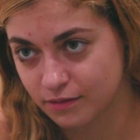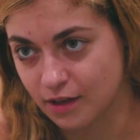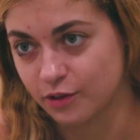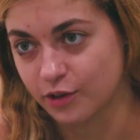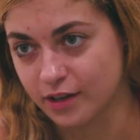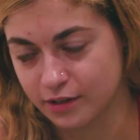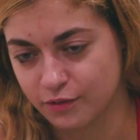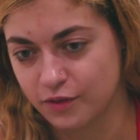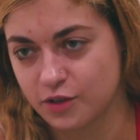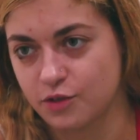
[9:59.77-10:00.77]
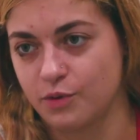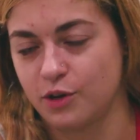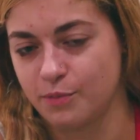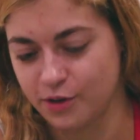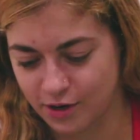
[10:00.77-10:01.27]
not looking at the feet. So when
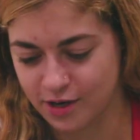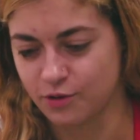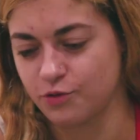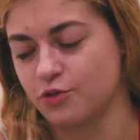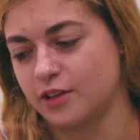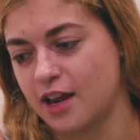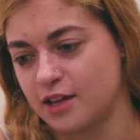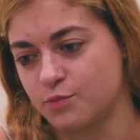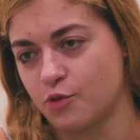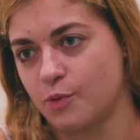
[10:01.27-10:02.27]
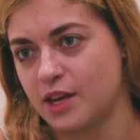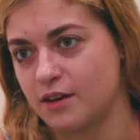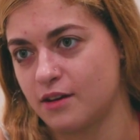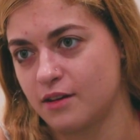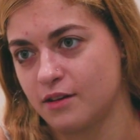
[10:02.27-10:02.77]
you put your head neutral, that adds more weight,
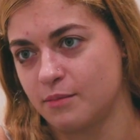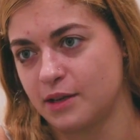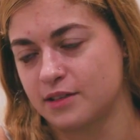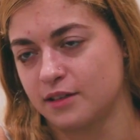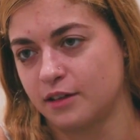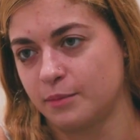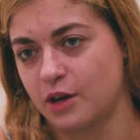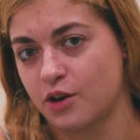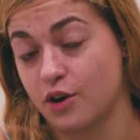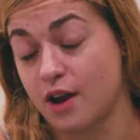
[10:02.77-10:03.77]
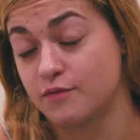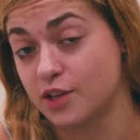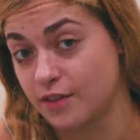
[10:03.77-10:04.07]
makes it a little bit harder. I've done